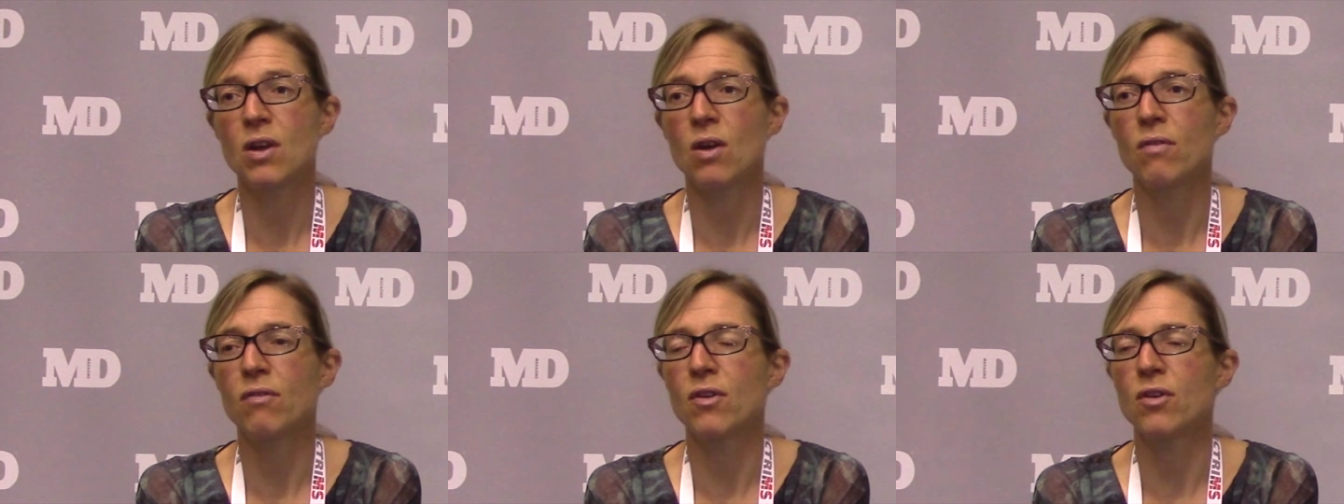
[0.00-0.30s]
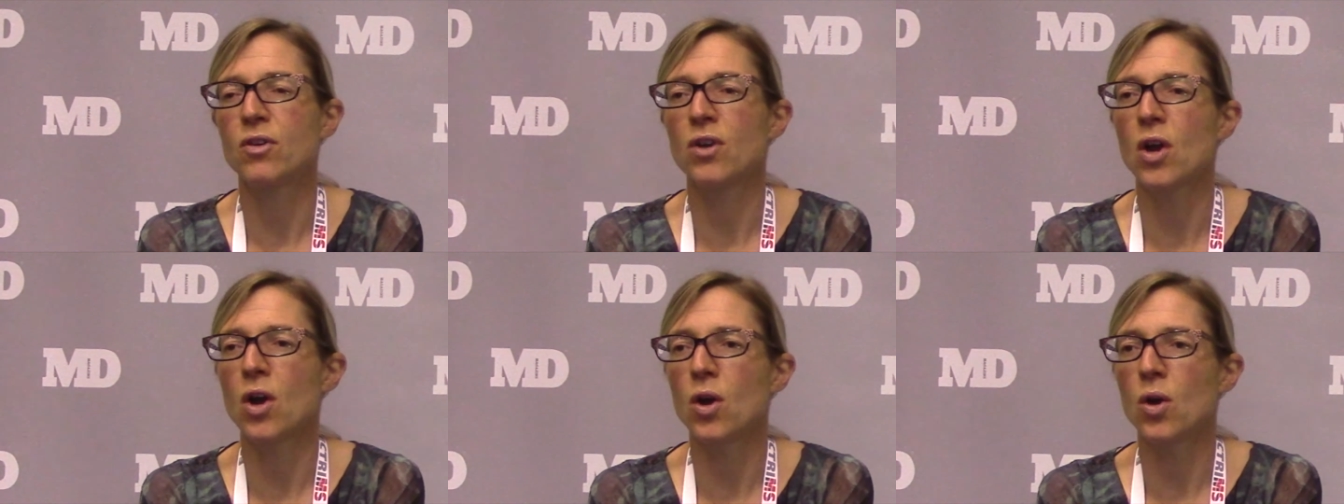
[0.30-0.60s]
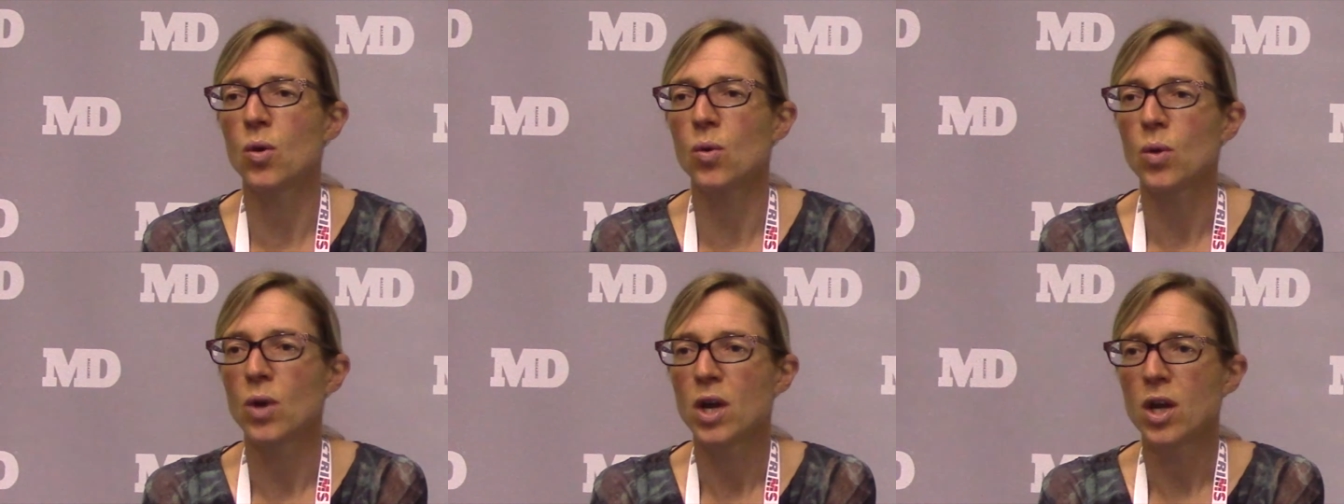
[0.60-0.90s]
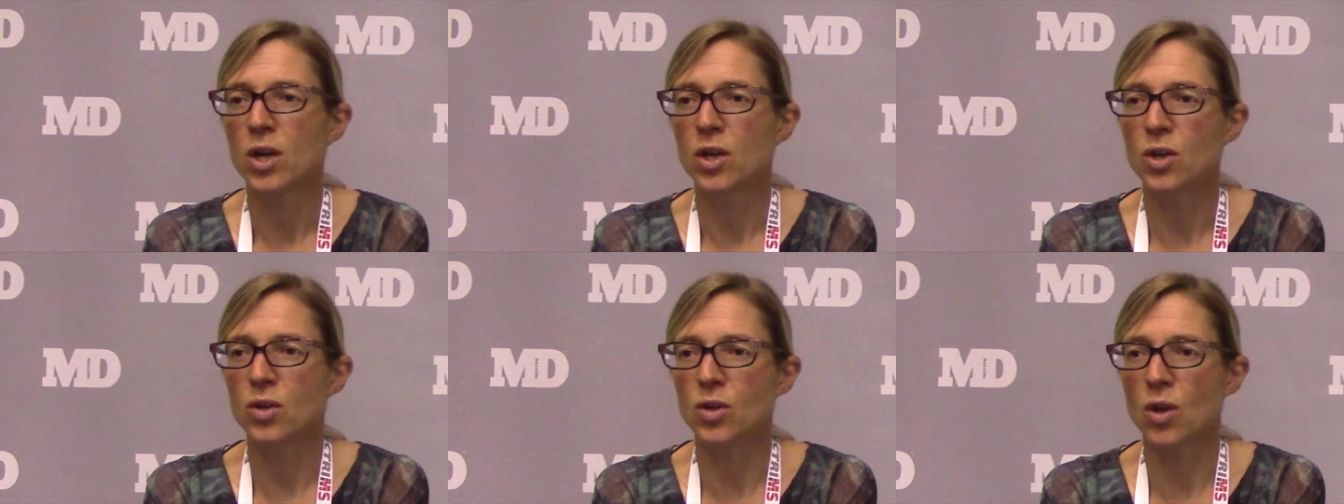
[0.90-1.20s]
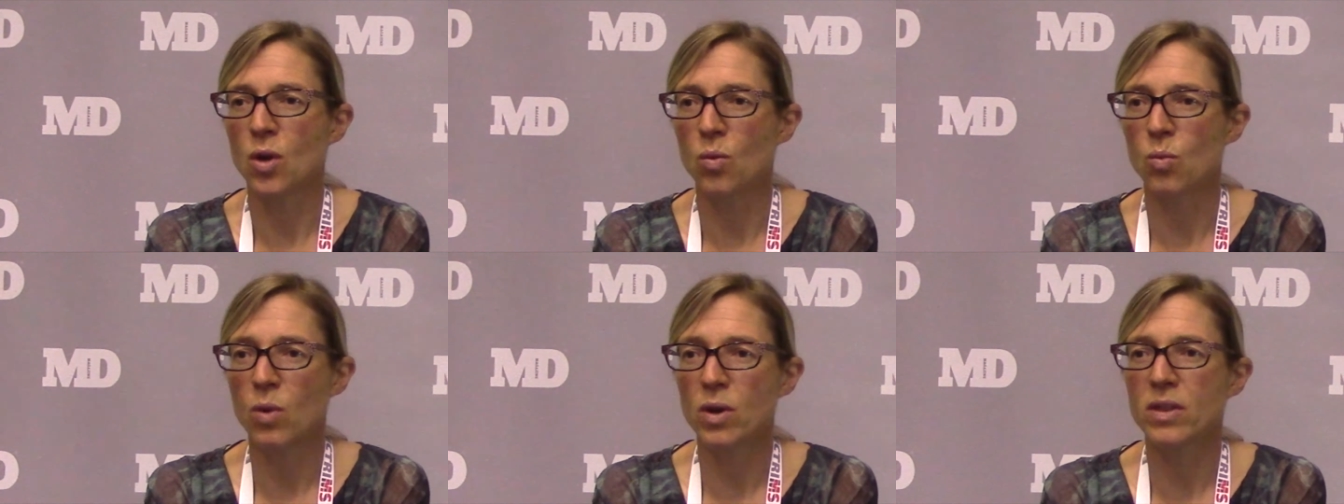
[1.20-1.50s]
They often know, you
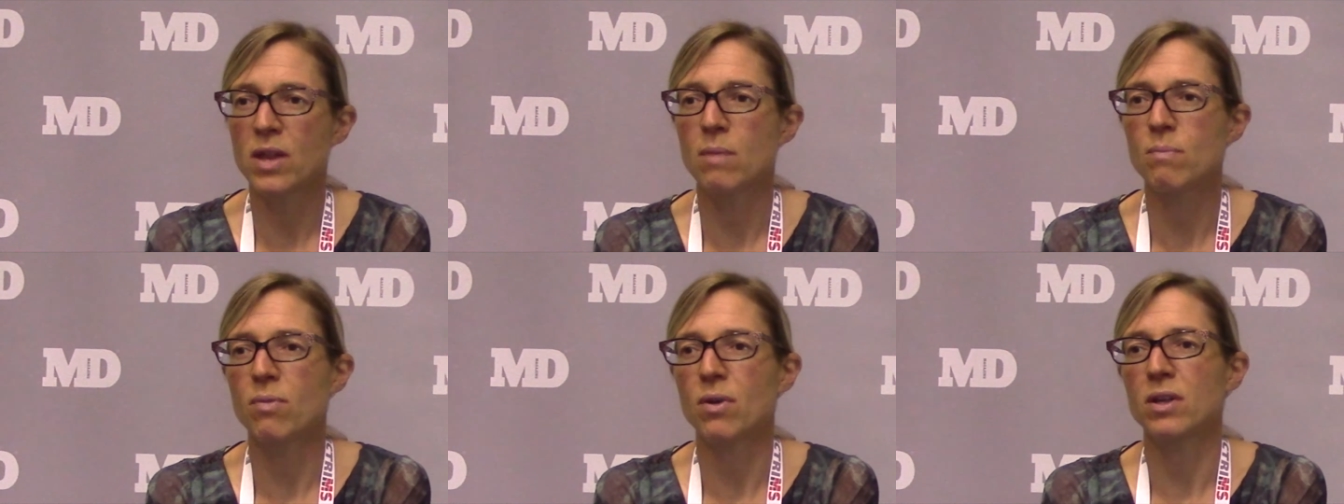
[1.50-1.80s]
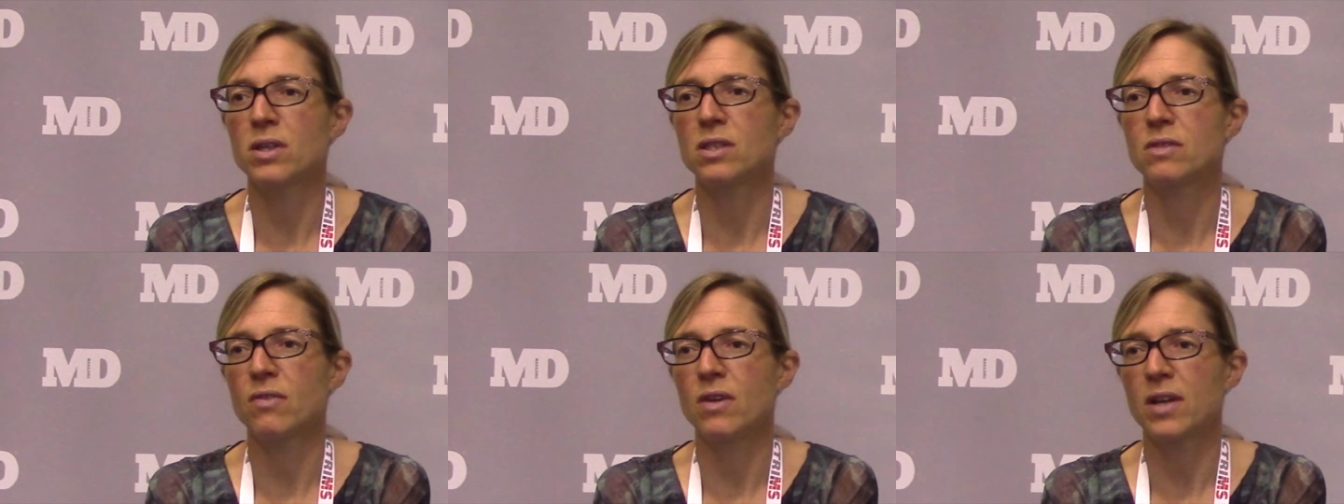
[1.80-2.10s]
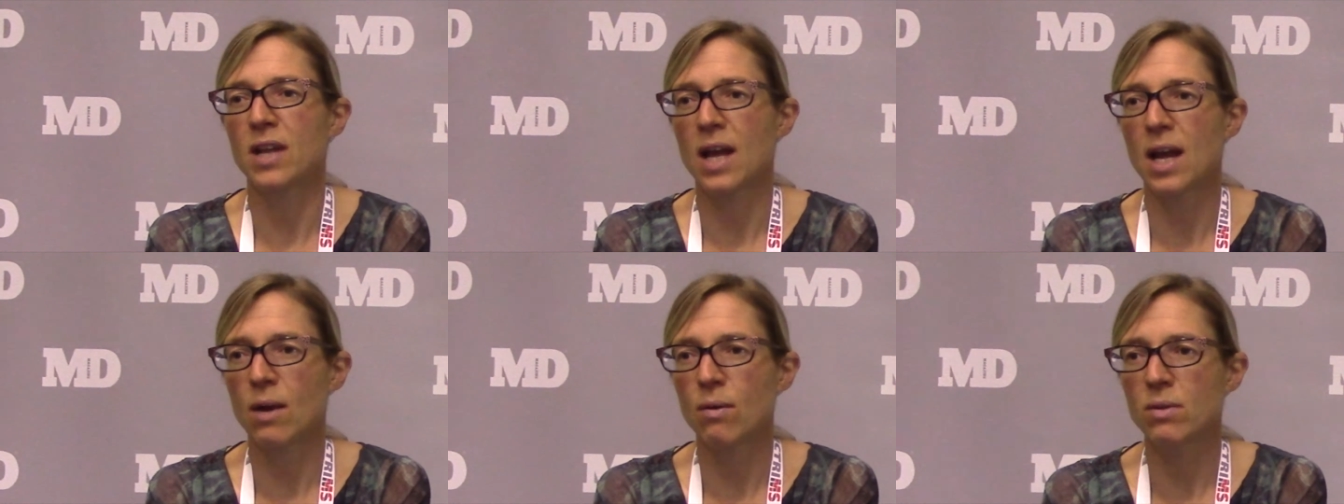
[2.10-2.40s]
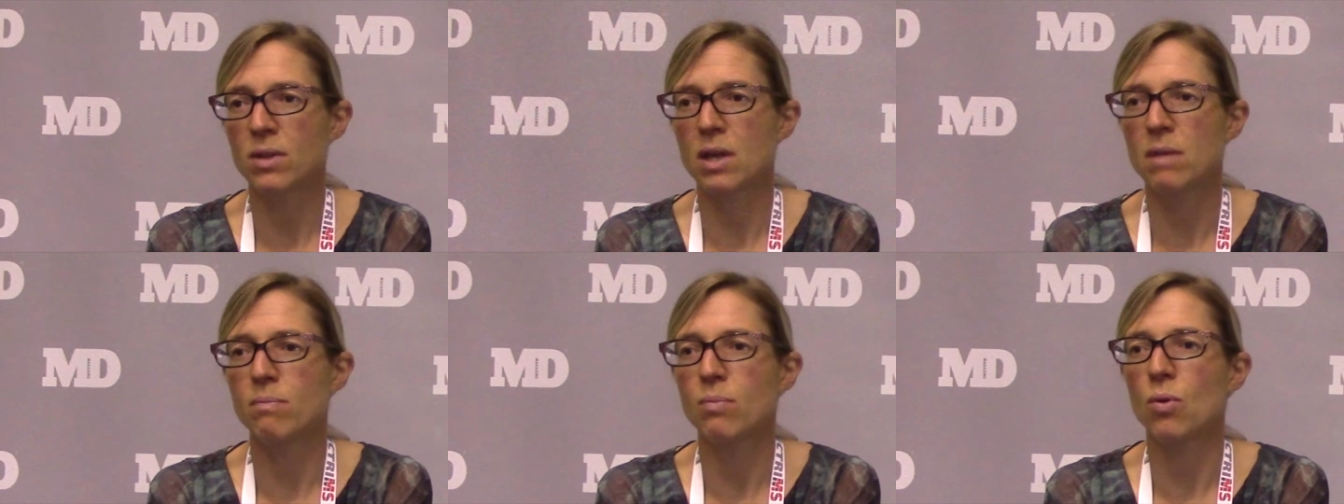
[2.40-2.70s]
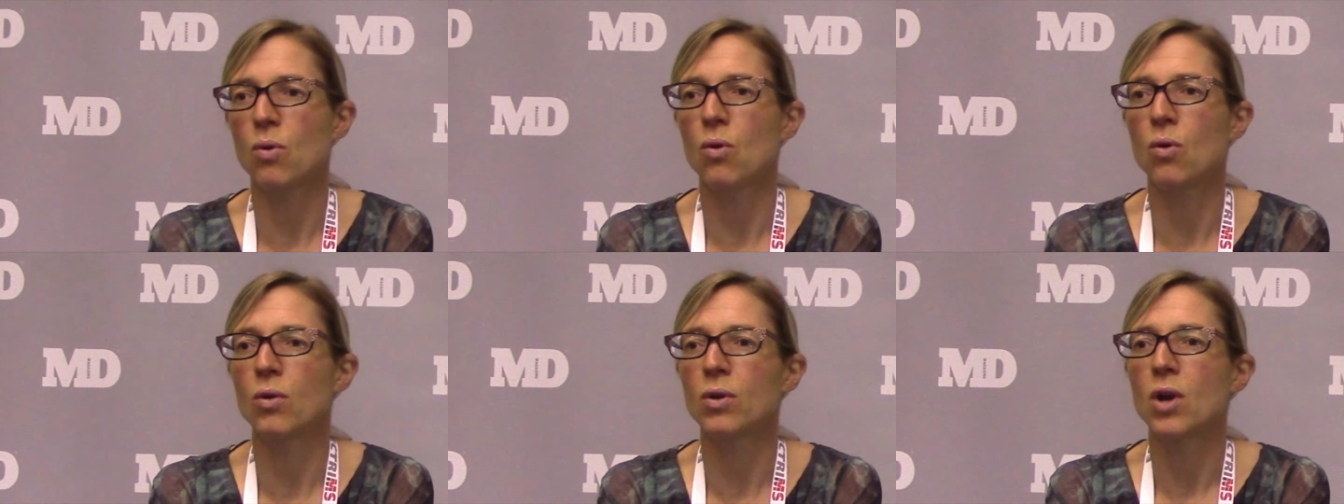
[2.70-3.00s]
know, were they breastfed, how were they
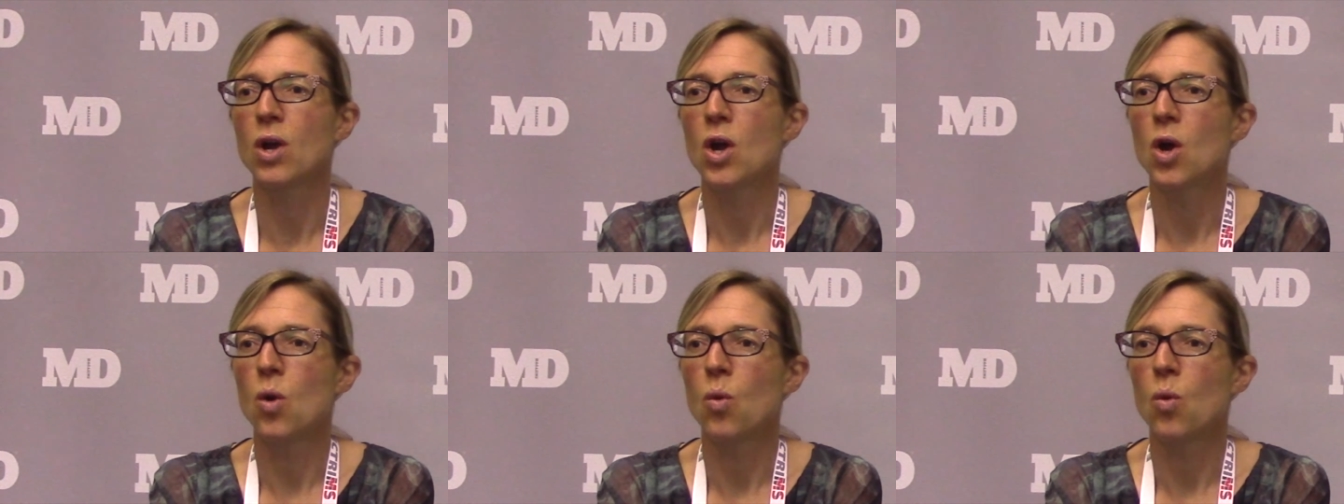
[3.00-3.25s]
born,